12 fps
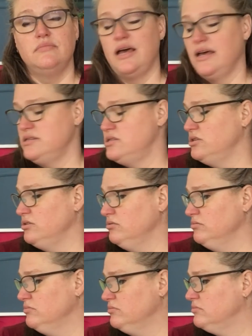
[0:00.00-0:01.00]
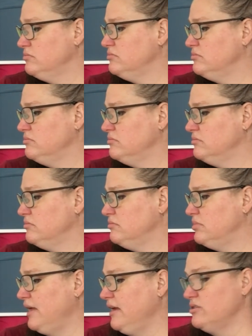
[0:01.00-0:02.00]
I do
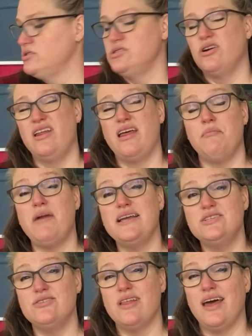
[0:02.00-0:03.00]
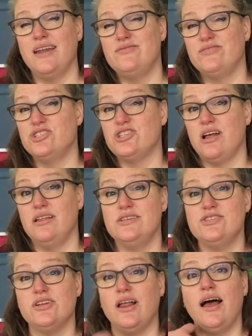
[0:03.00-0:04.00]
plan on starting. I might do that for
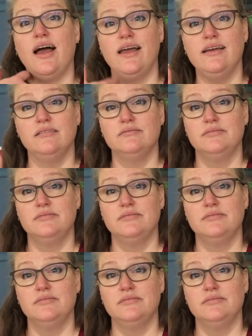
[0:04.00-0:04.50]
Jolly July.